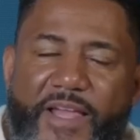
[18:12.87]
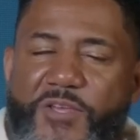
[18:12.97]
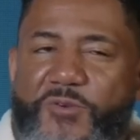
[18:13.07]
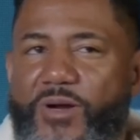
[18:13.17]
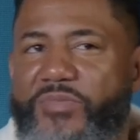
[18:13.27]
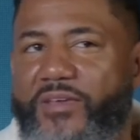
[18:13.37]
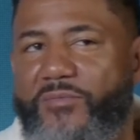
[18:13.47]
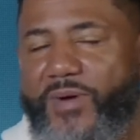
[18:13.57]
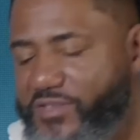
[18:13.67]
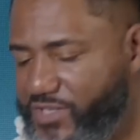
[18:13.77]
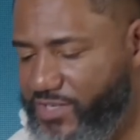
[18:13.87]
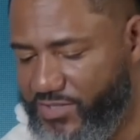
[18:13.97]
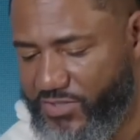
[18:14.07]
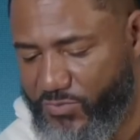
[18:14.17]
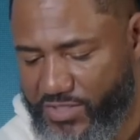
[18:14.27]
You know, I'm thinking about
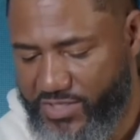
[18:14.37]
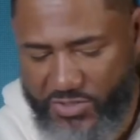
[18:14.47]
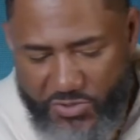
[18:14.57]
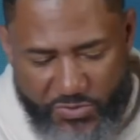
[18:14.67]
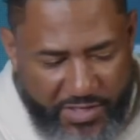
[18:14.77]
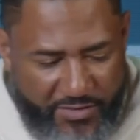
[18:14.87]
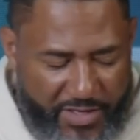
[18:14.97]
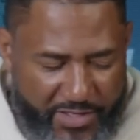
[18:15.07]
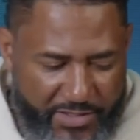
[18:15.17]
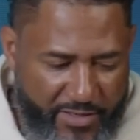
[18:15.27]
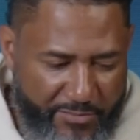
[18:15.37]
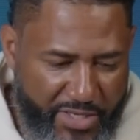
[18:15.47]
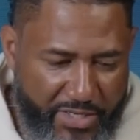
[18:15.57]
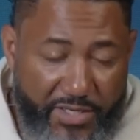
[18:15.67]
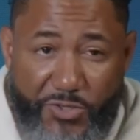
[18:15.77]
Jesus when Jesus was giving his
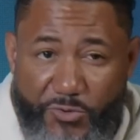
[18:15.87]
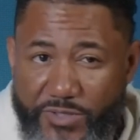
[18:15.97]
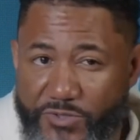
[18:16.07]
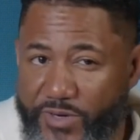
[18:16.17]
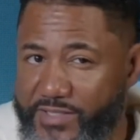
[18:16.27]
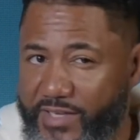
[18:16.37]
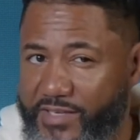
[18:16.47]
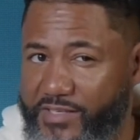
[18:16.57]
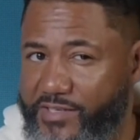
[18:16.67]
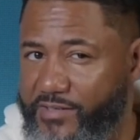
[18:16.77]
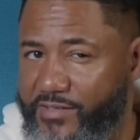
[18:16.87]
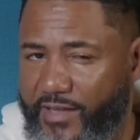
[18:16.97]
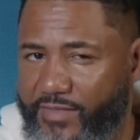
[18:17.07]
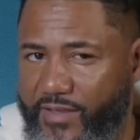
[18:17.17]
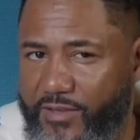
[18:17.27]
benedictory address in John, I
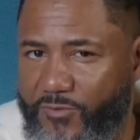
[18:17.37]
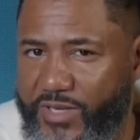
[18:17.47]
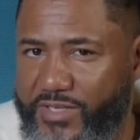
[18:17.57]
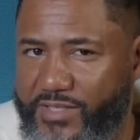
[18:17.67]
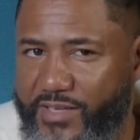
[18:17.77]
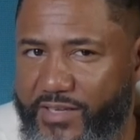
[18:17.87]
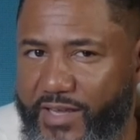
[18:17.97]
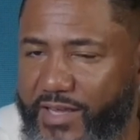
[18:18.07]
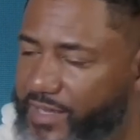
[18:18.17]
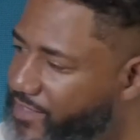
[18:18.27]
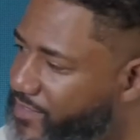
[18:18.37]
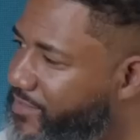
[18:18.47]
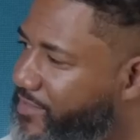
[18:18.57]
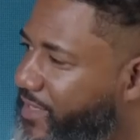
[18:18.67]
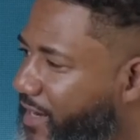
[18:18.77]
think, when he said, it is
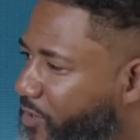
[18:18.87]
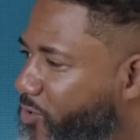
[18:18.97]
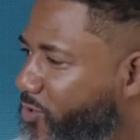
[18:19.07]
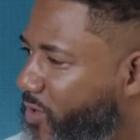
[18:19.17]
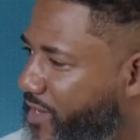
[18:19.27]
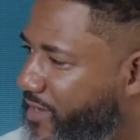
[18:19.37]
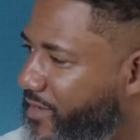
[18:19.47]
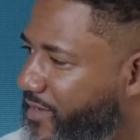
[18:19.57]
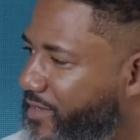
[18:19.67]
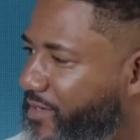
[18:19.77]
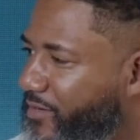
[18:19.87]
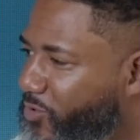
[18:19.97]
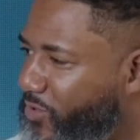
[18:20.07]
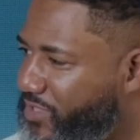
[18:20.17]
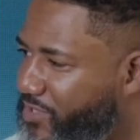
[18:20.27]
good that I go away, that I'm
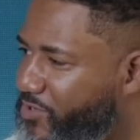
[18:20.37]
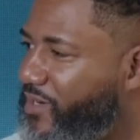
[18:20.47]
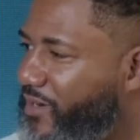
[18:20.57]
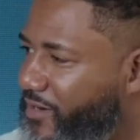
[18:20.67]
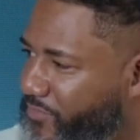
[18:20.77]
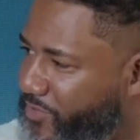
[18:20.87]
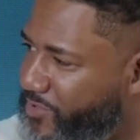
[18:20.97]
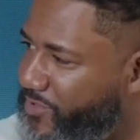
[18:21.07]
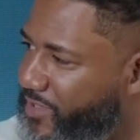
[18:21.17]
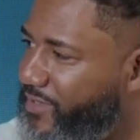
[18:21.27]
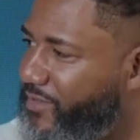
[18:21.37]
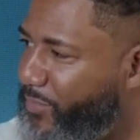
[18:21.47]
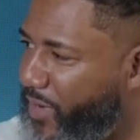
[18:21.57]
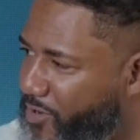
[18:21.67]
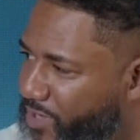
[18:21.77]
going to send you the comforter, the
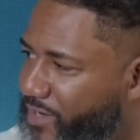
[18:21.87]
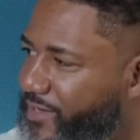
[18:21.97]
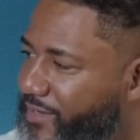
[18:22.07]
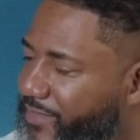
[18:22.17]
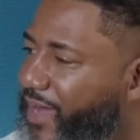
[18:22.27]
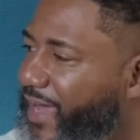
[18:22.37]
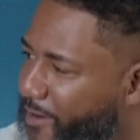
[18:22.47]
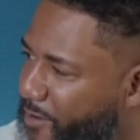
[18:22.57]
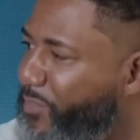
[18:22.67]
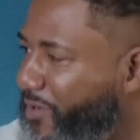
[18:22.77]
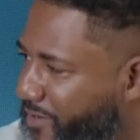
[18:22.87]
paraclete, the helper.